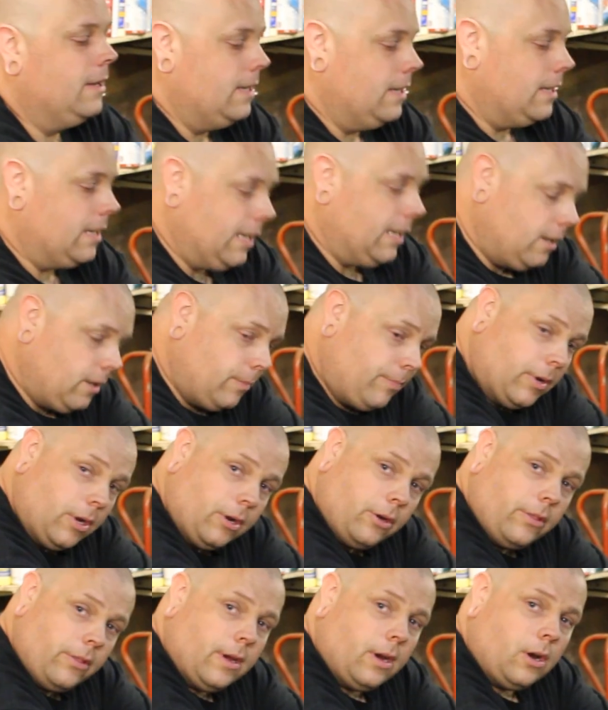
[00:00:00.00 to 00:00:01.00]
get up
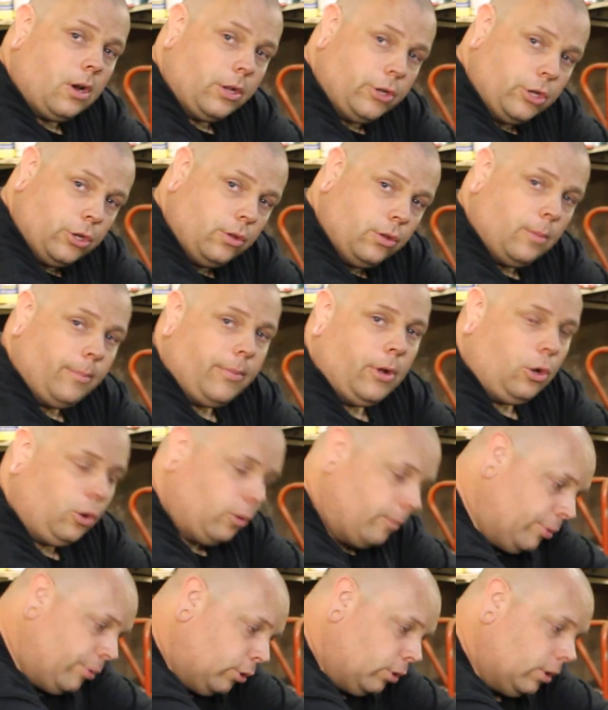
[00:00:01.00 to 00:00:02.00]
under there, undo the
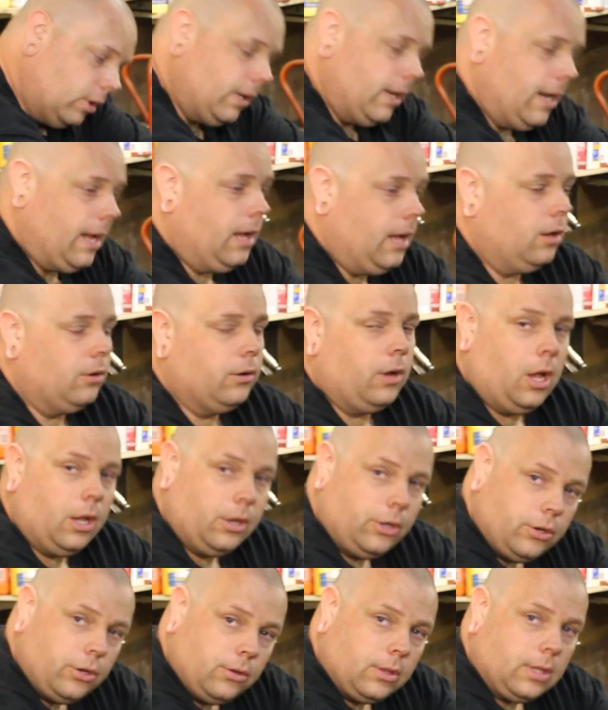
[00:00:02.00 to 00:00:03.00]
bolt, pull it out,
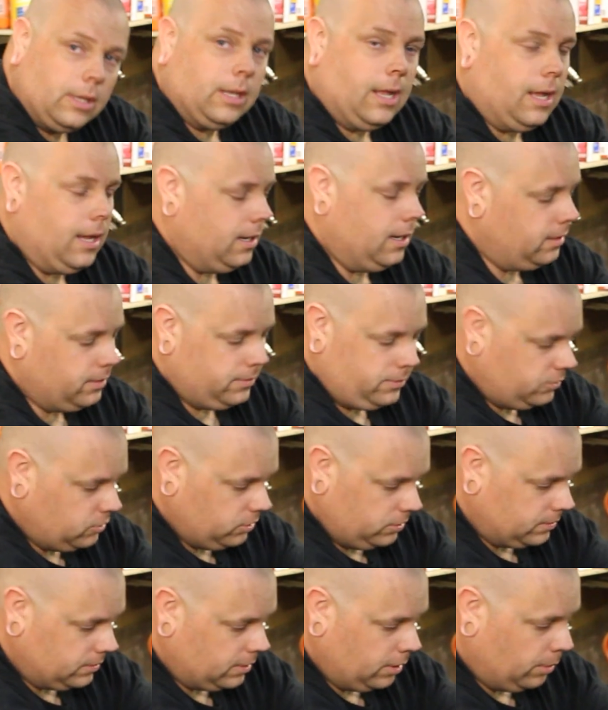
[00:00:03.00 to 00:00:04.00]
undo the line. It's
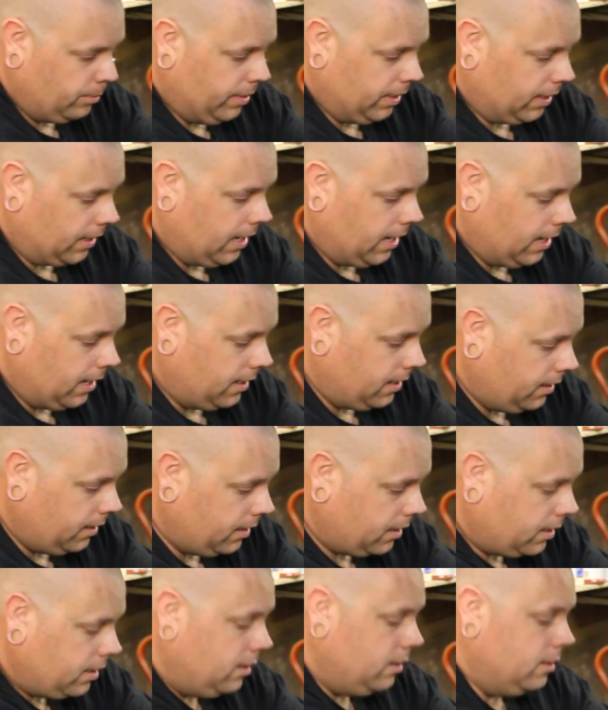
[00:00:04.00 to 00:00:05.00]
just a big
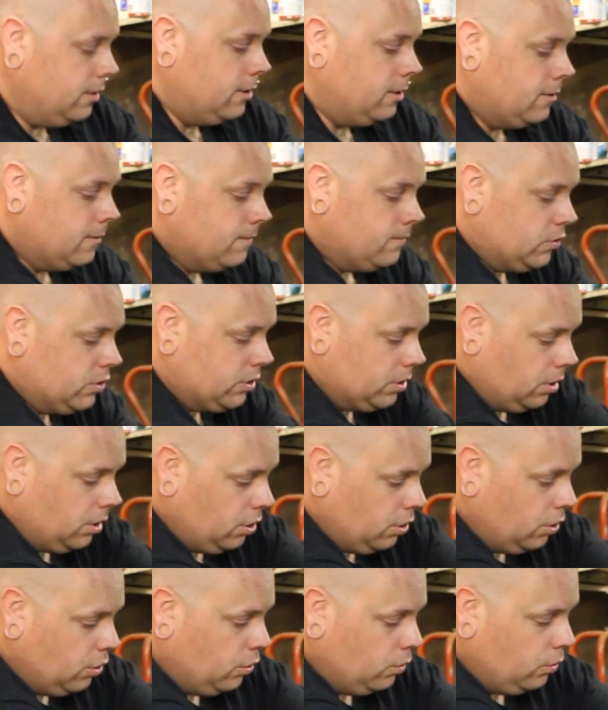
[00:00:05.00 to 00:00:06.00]
headache.
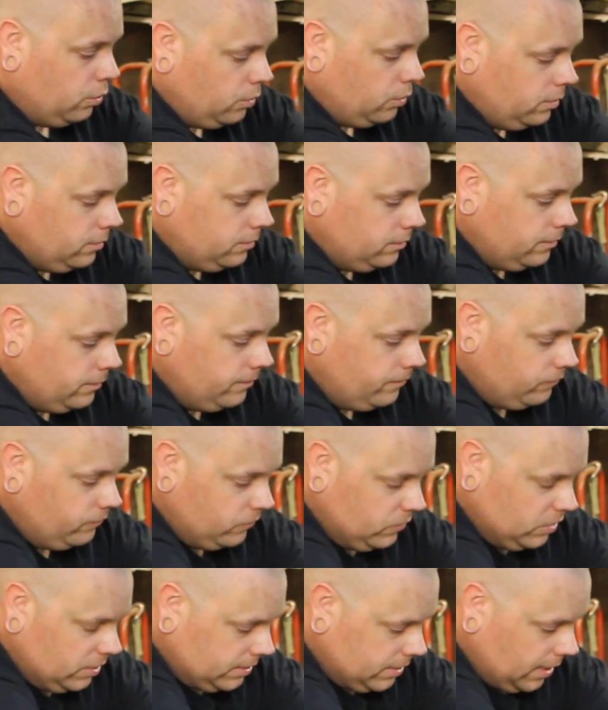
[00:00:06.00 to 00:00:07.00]
So
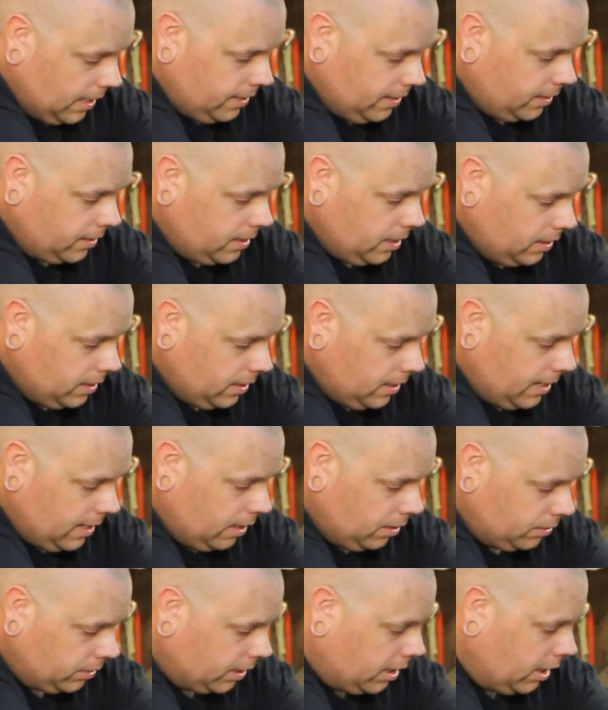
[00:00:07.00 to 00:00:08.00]
decided to cut it
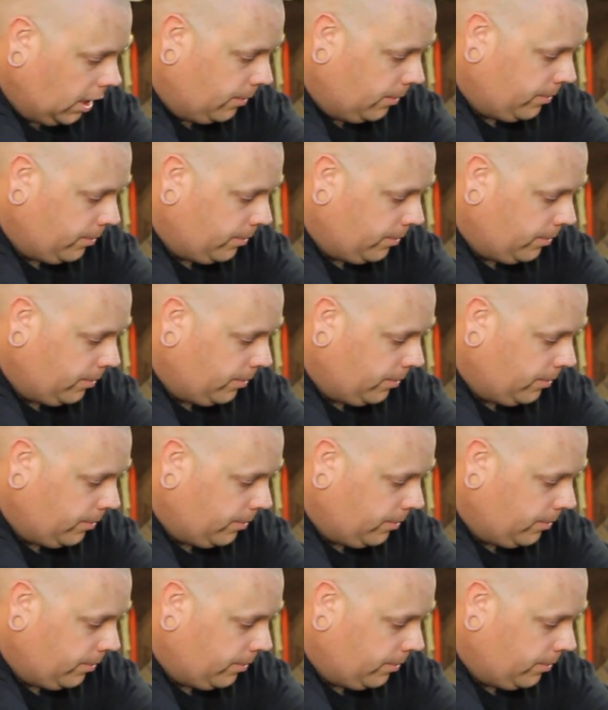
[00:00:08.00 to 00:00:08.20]
out and cup